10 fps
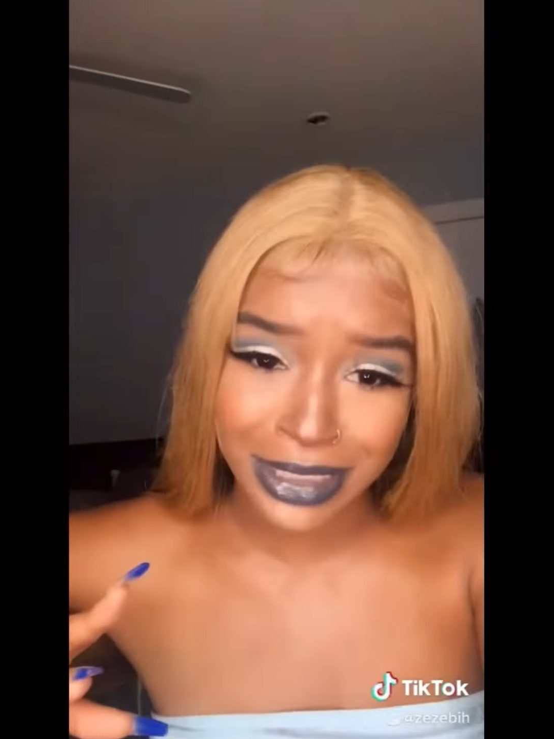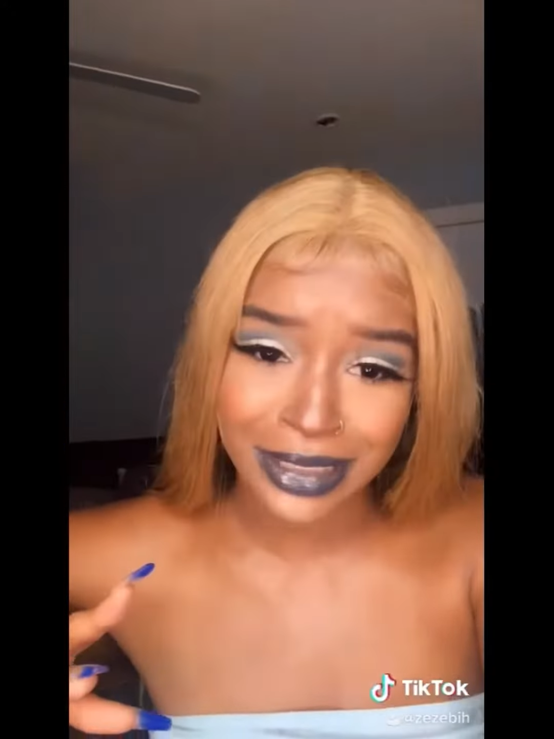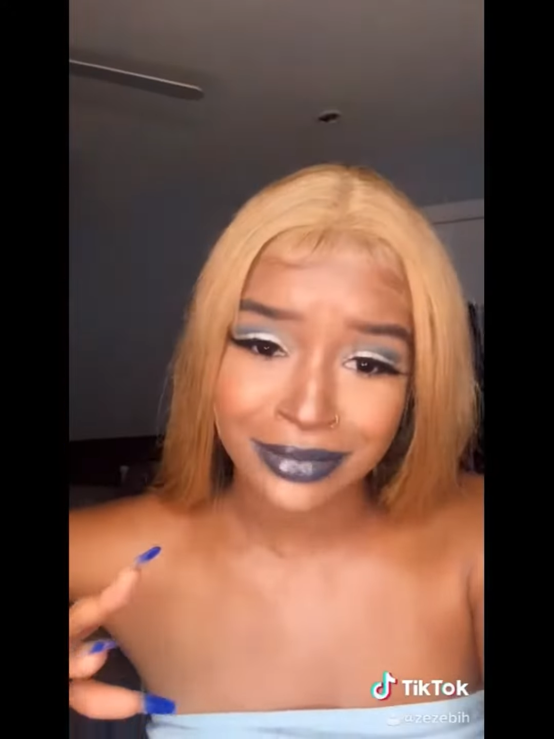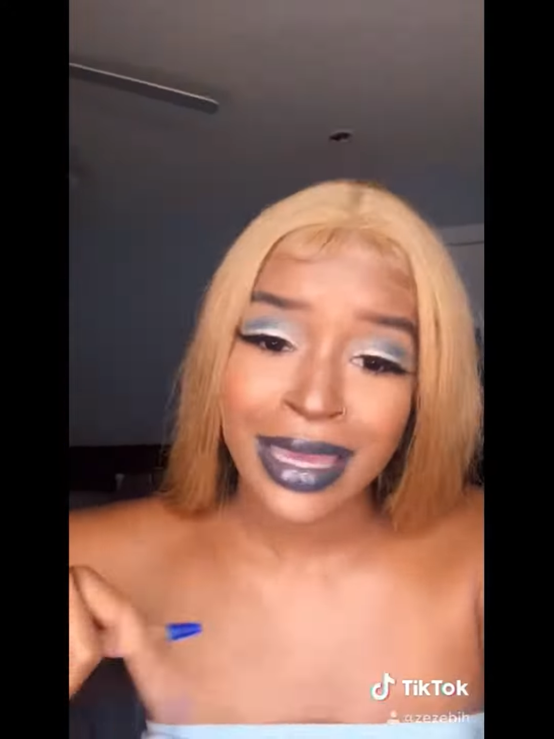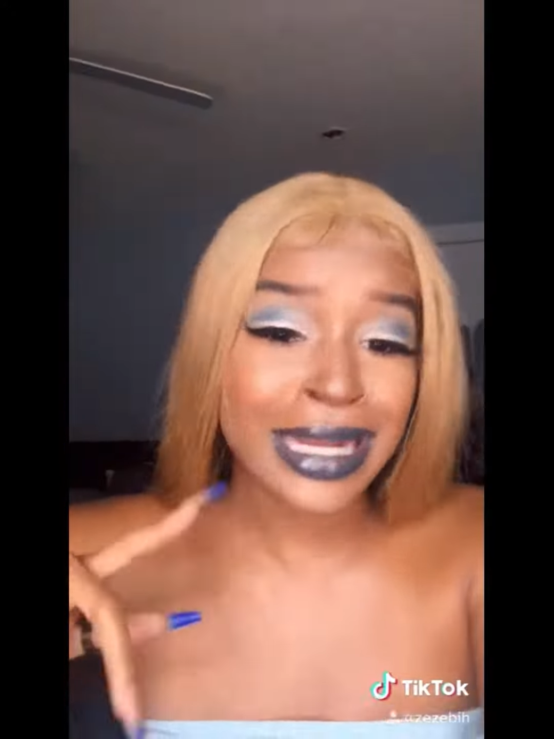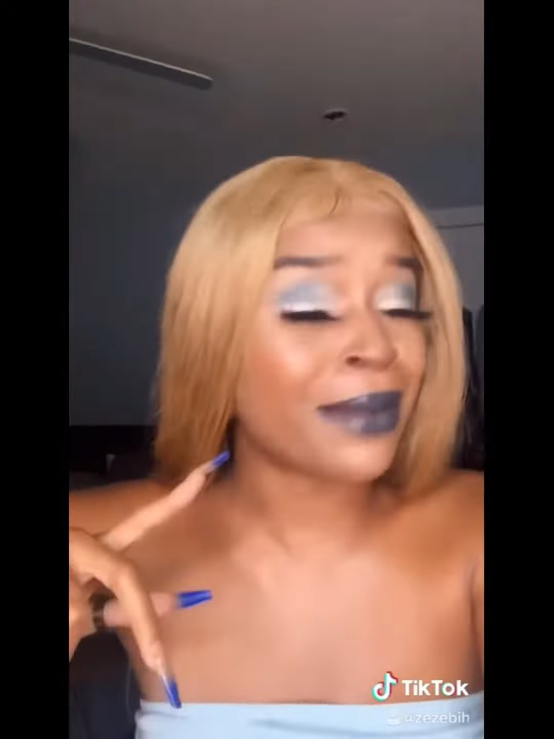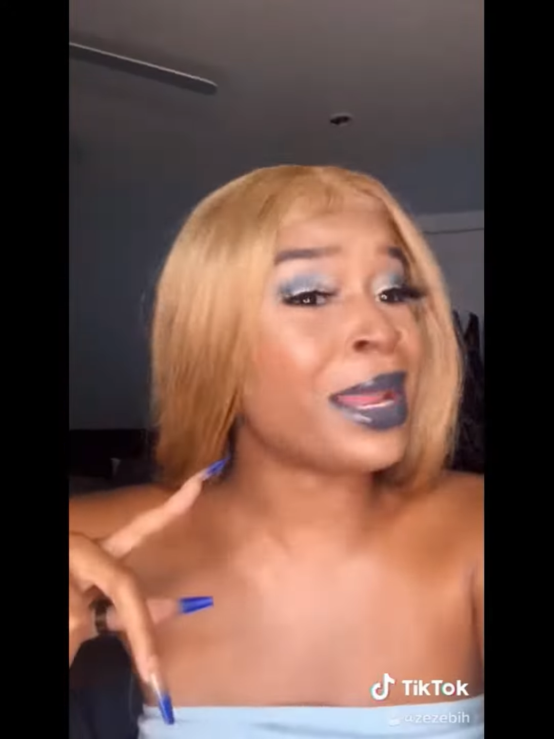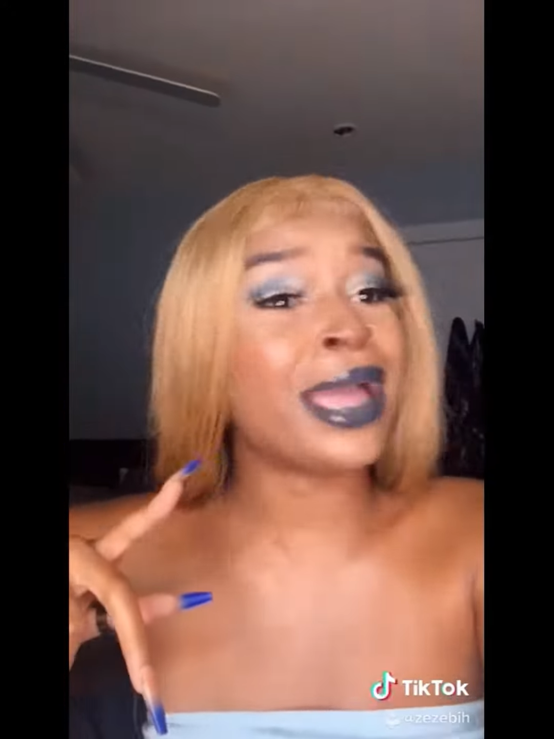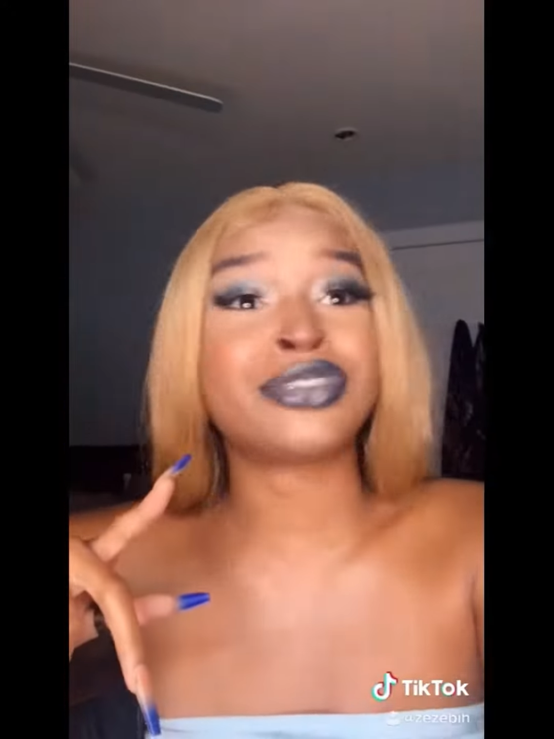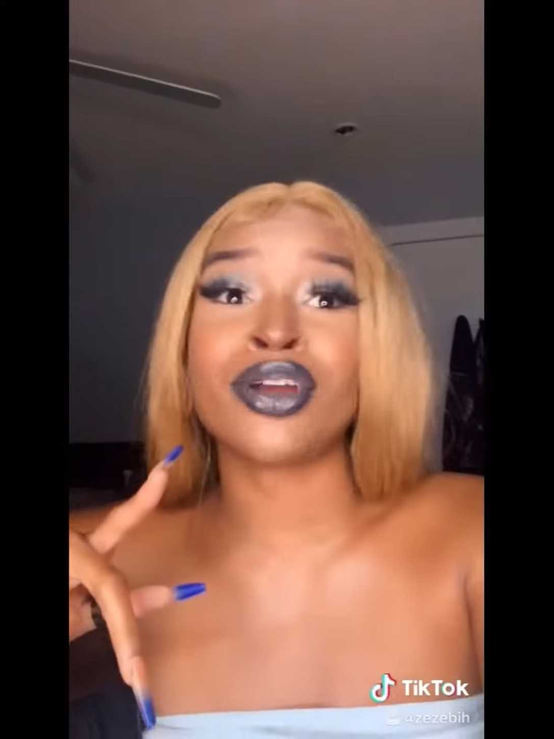And I
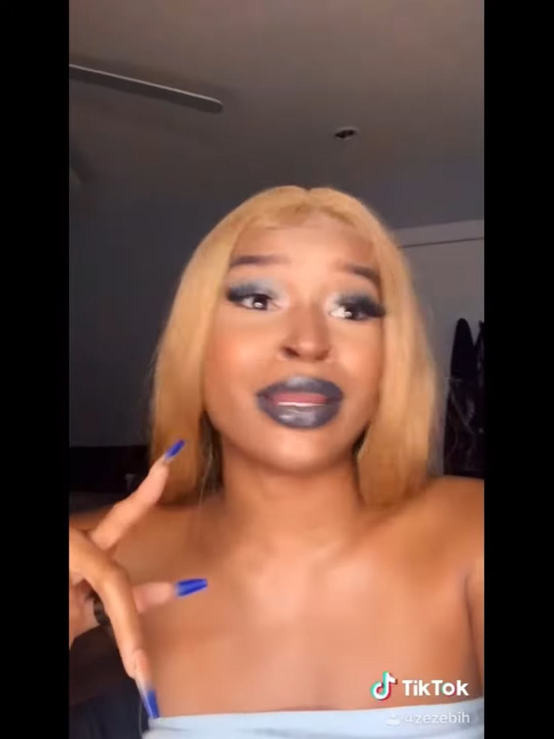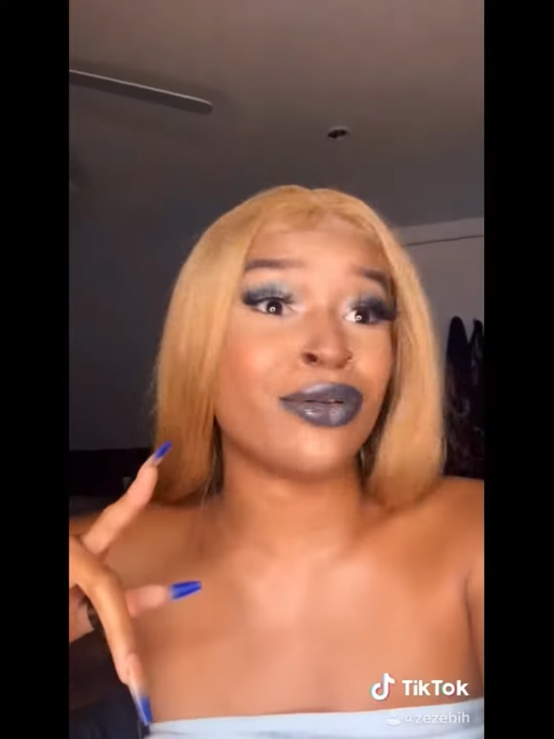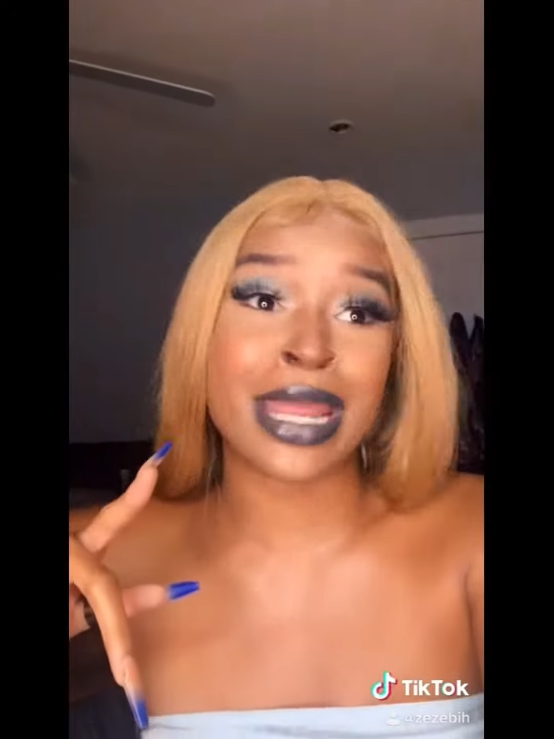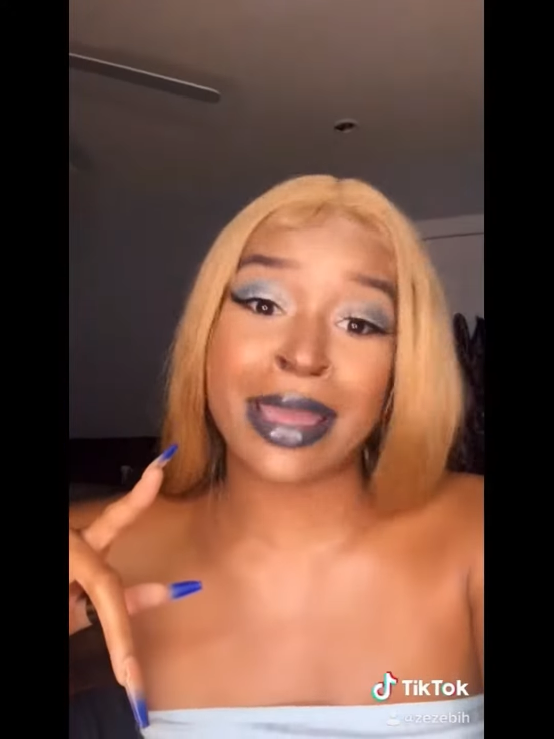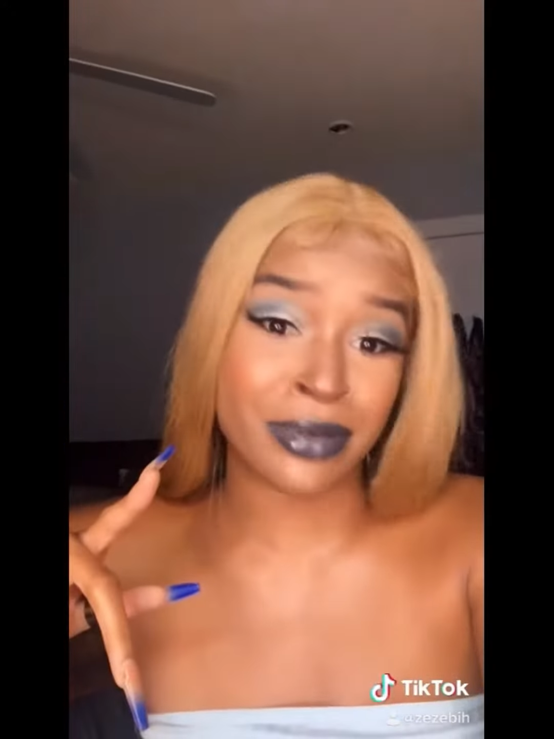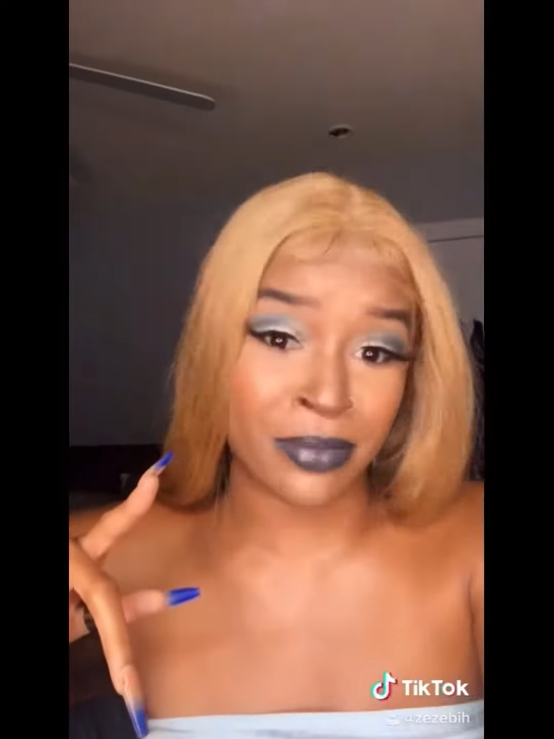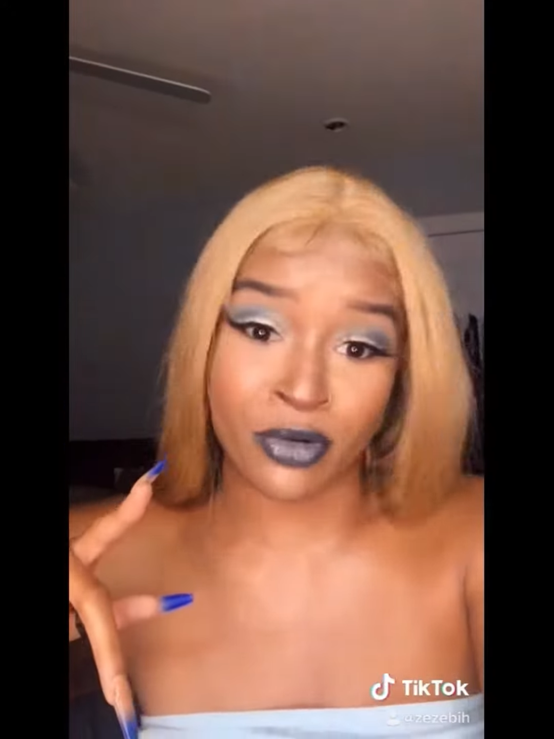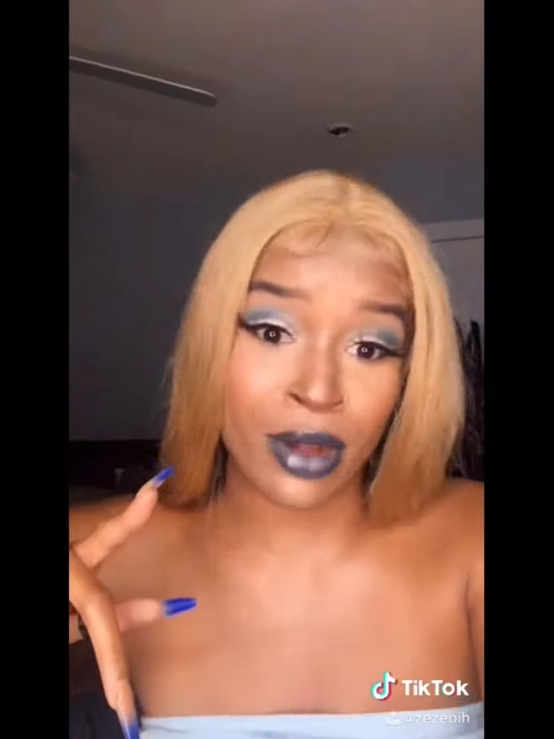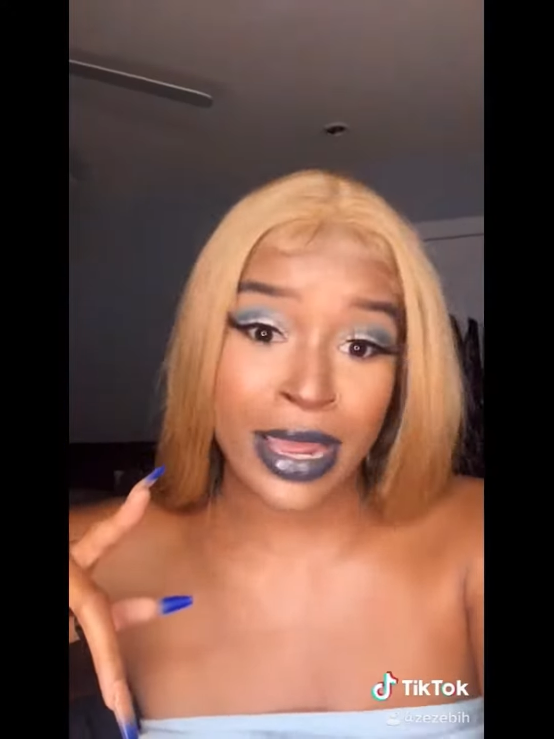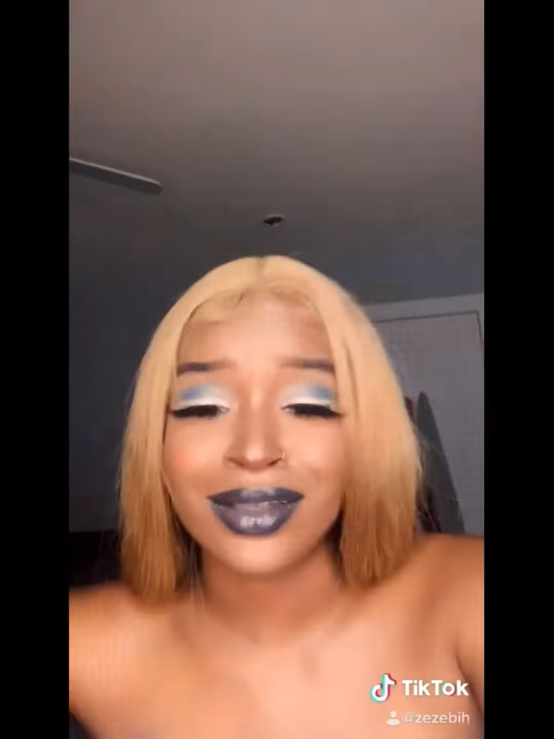damn sure ain't no damn Democrat.